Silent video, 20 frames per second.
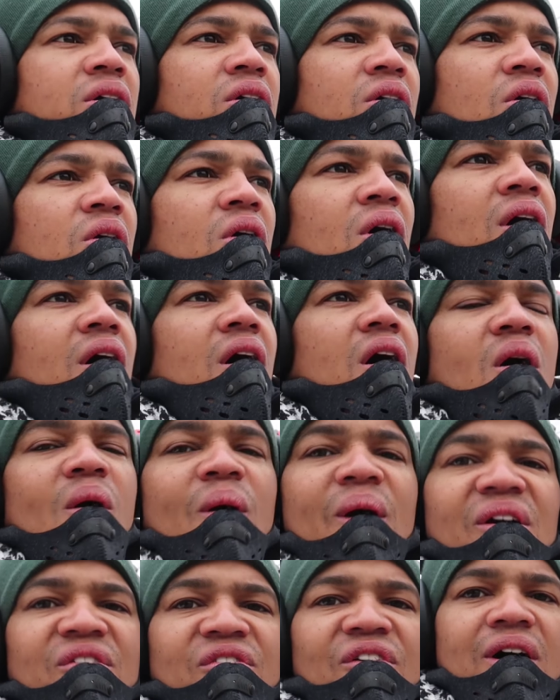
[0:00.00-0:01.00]

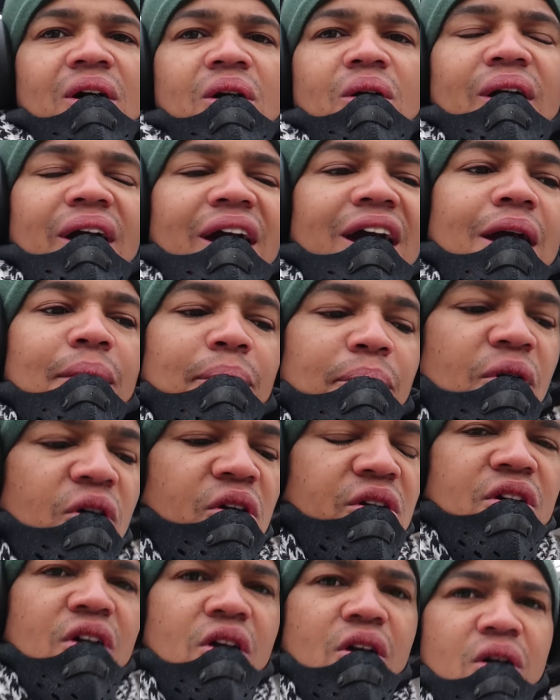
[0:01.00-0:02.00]
OFO app
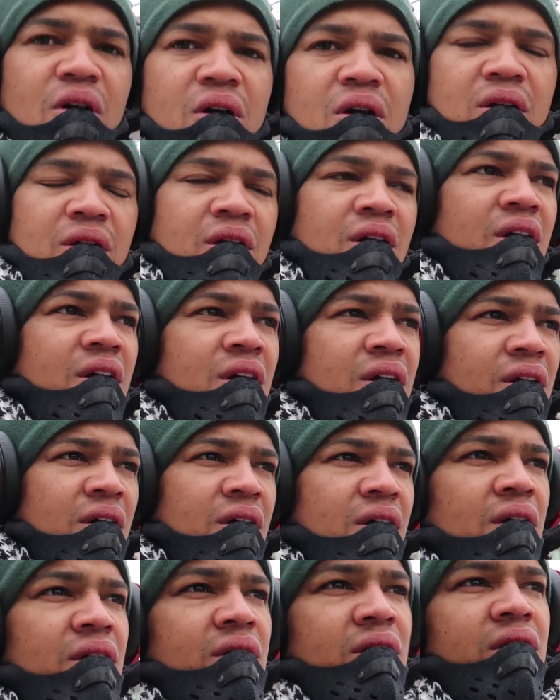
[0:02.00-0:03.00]
or your
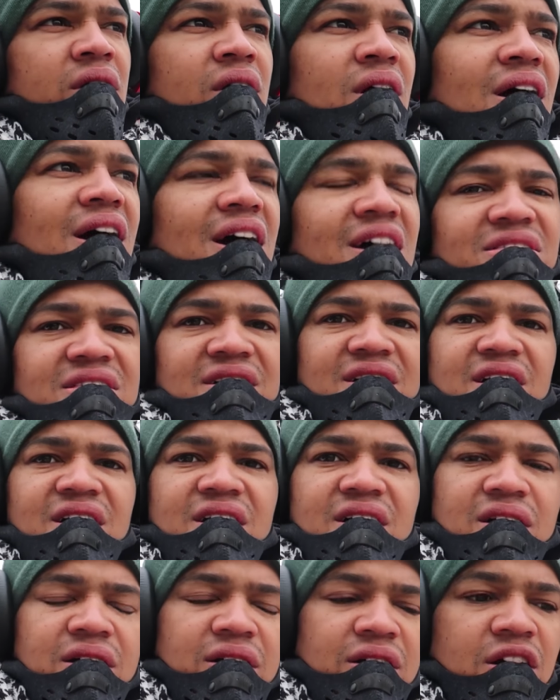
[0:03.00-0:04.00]

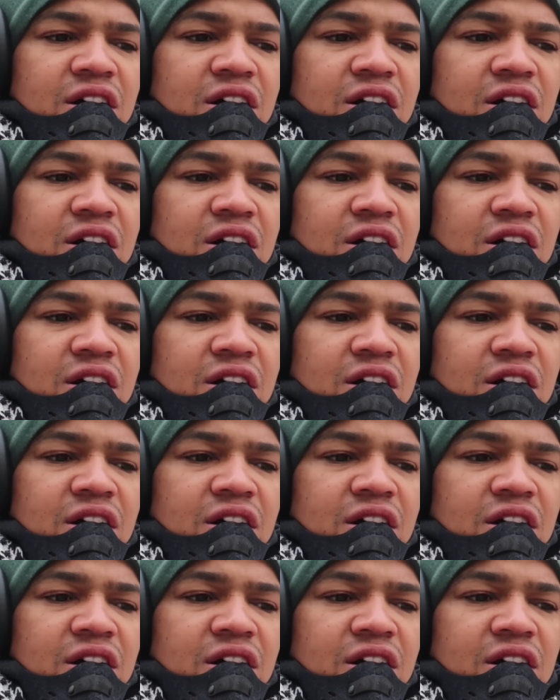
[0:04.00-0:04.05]
other